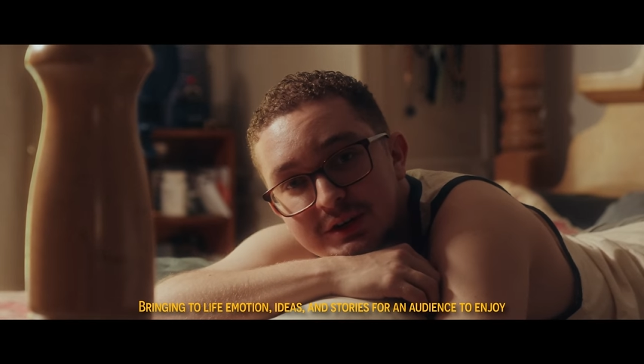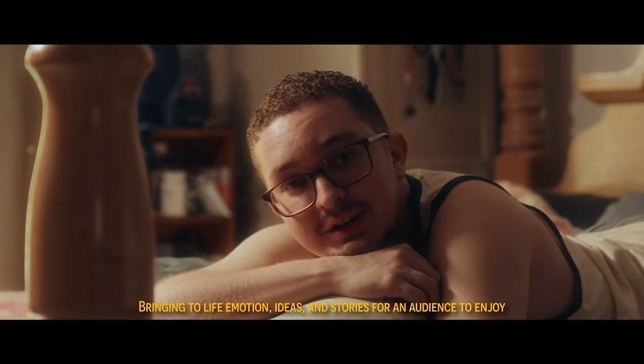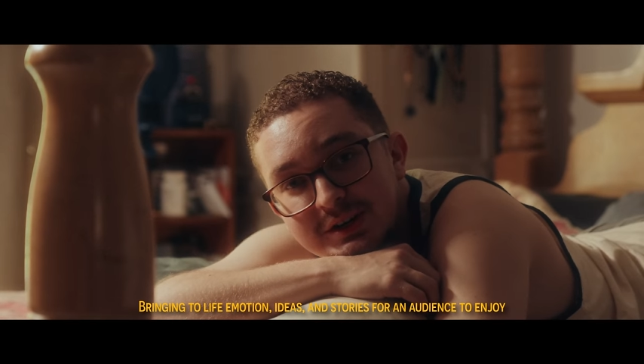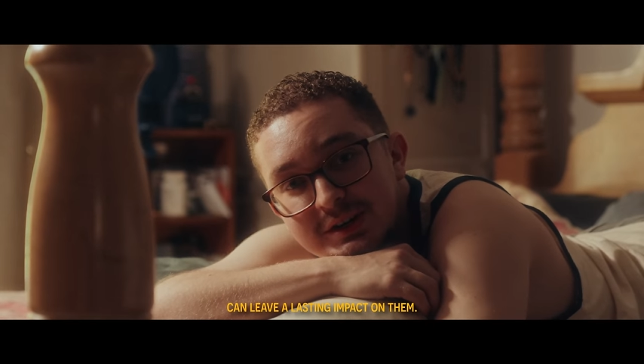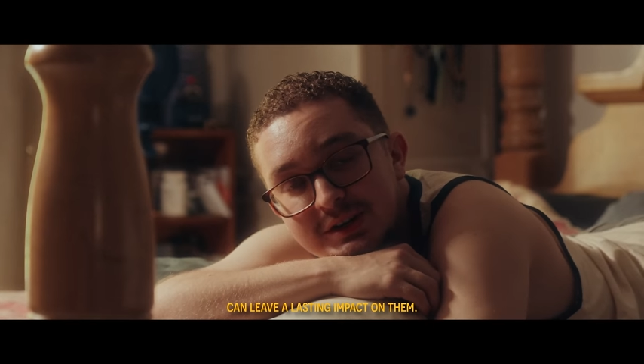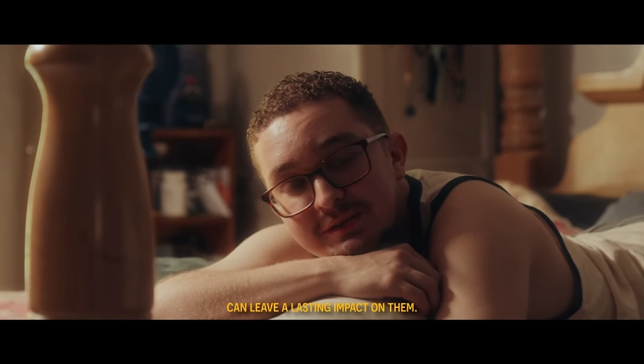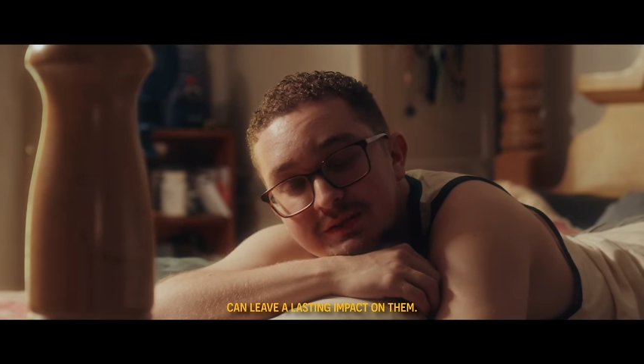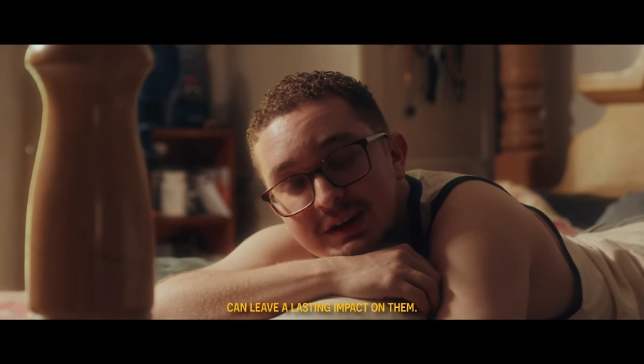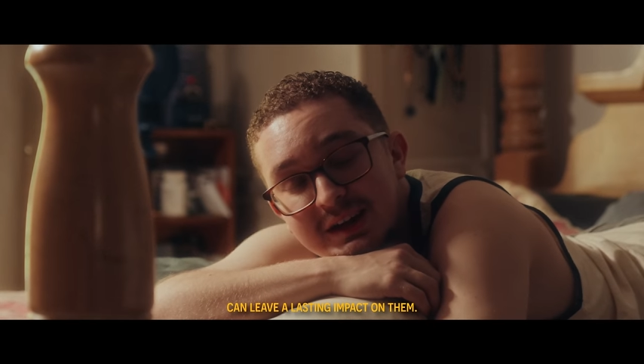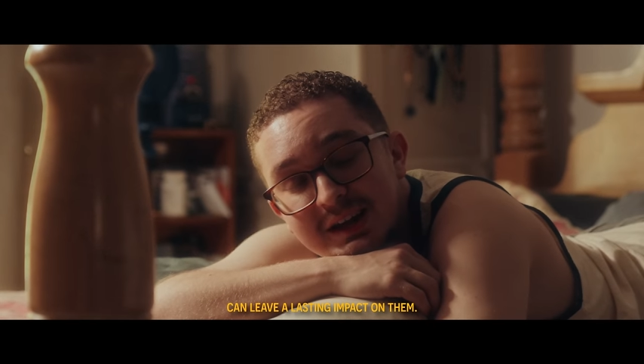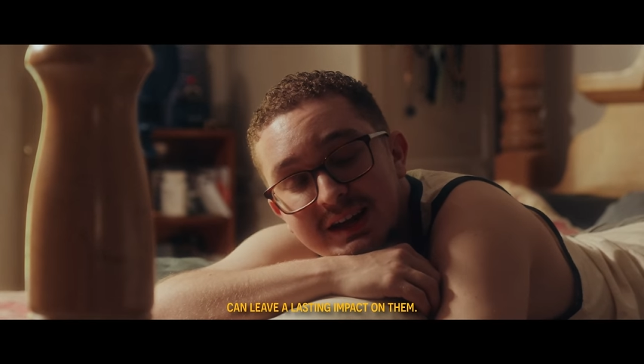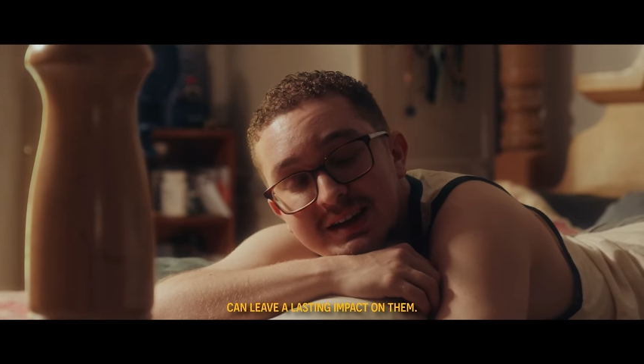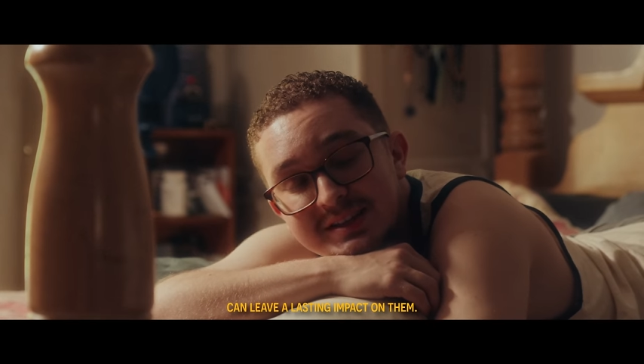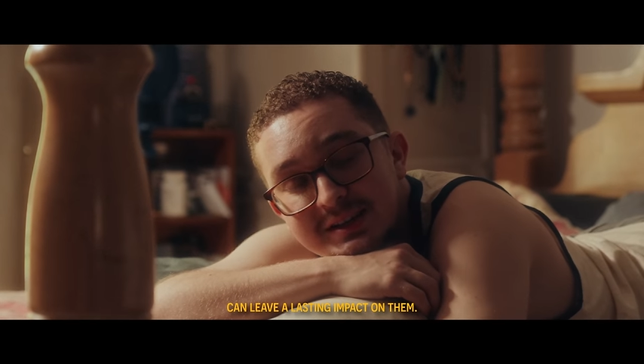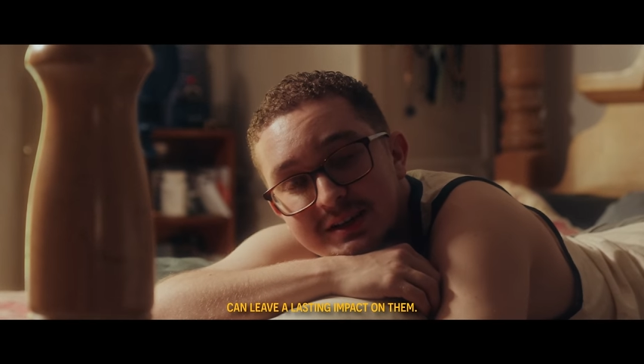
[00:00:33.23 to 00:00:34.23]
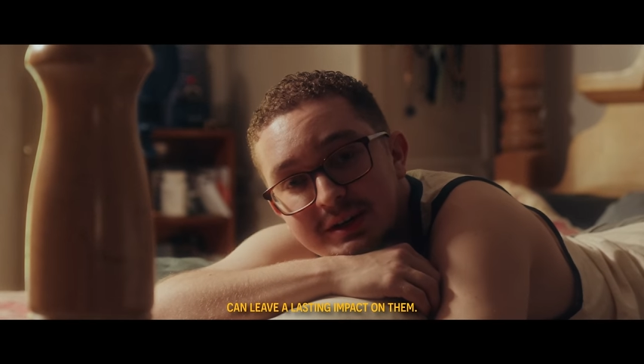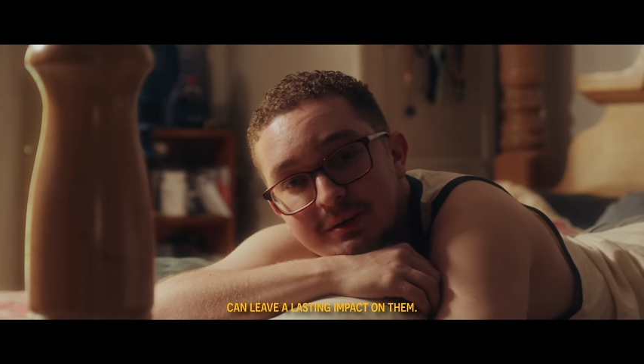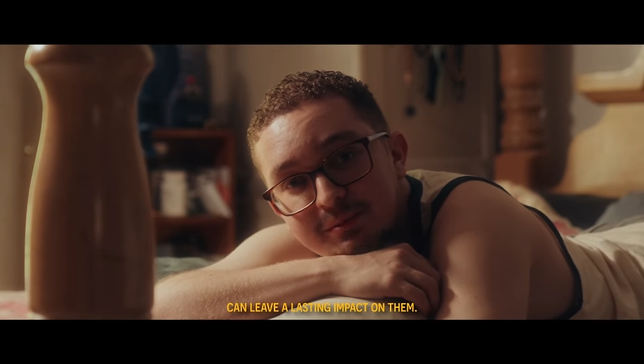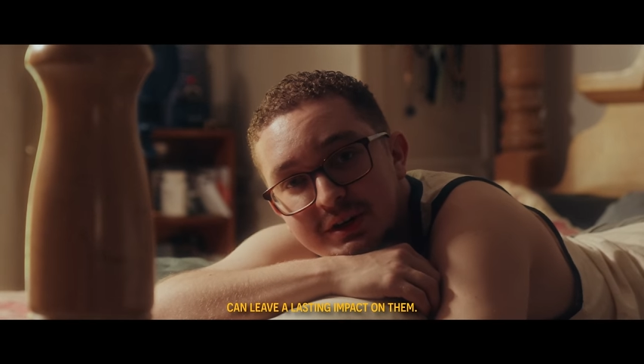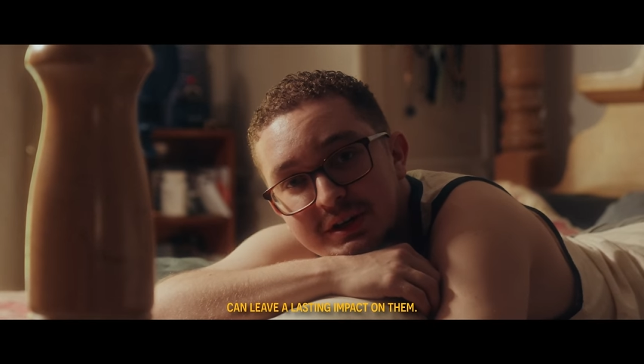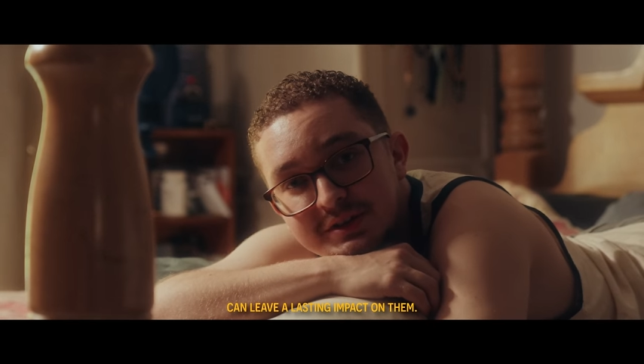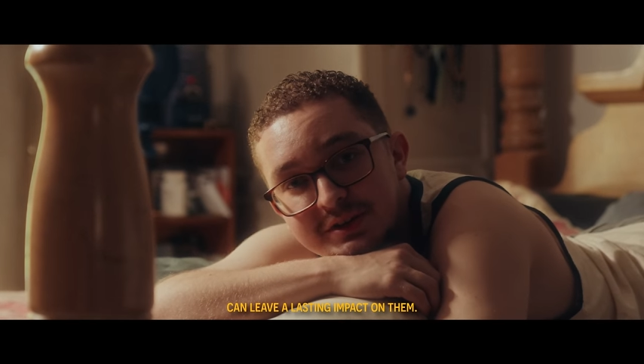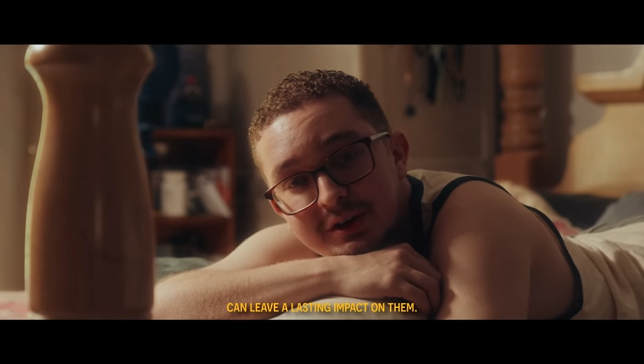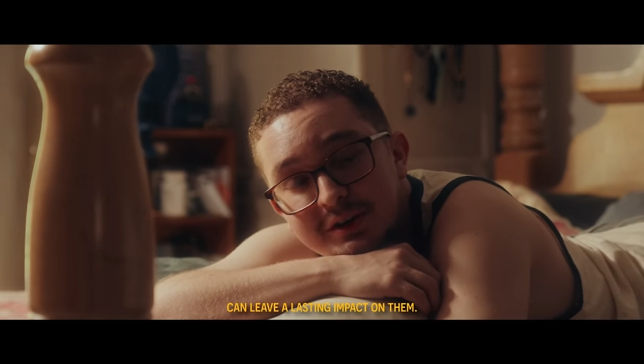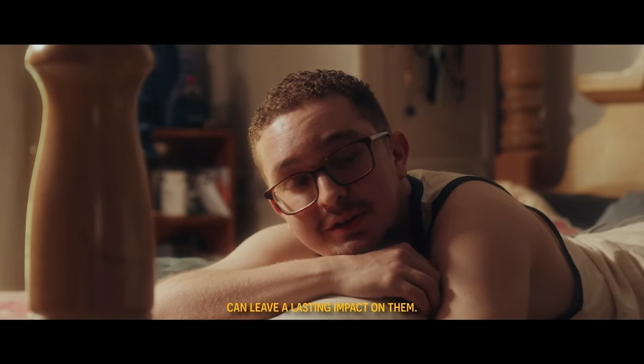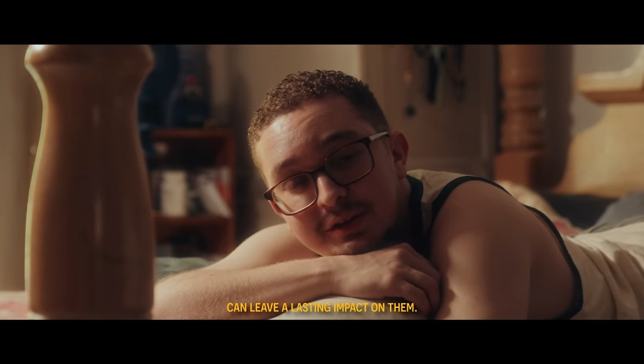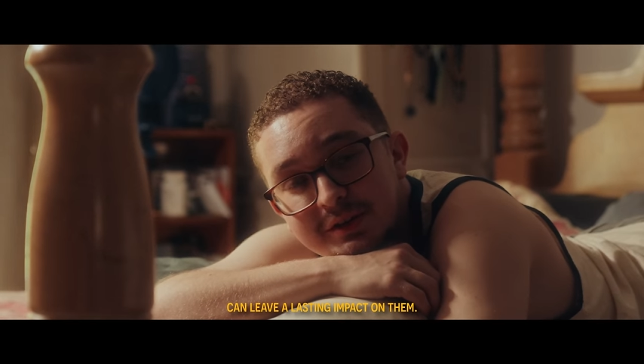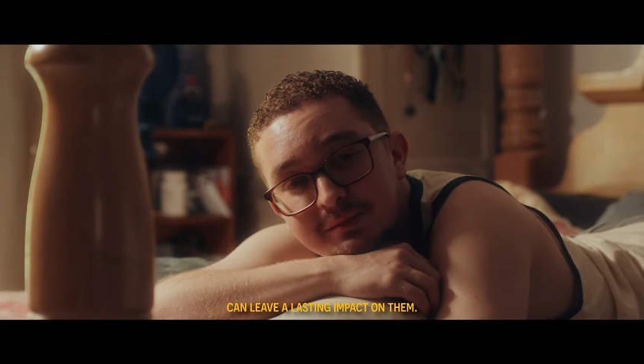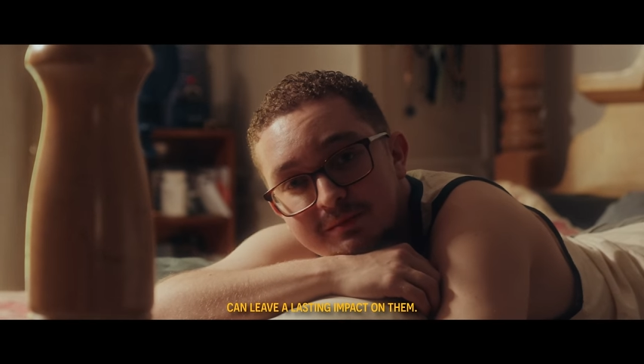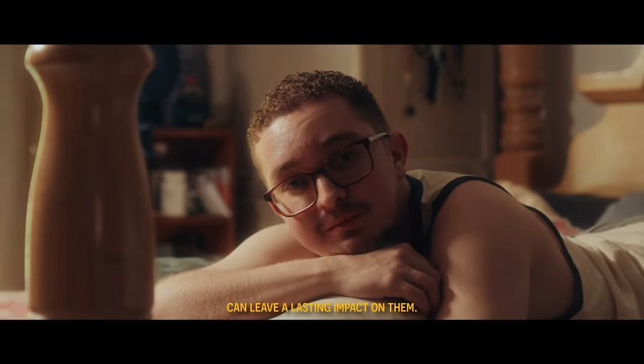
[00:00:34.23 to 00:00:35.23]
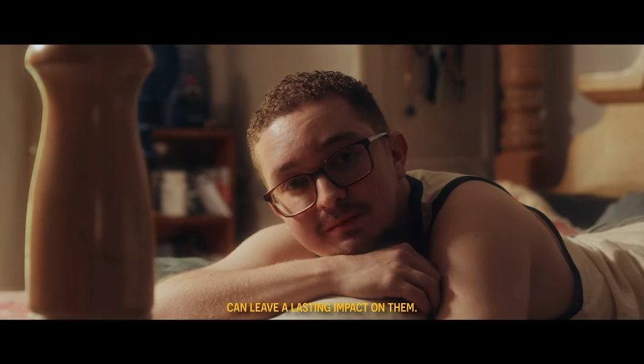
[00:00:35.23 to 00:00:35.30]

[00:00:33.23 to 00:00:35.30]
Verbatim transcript: can leave a lasting impact on them.